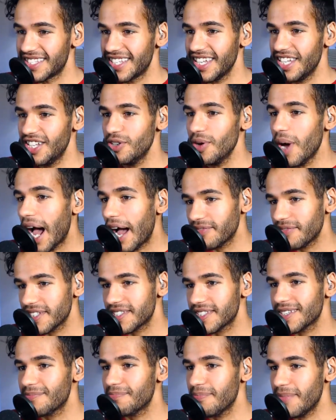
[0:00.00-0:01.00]
you have to
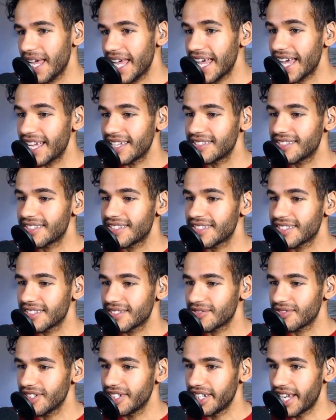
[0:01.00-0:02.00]
submit,
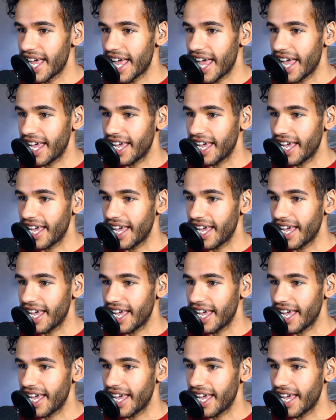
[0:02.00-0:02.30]
Renee,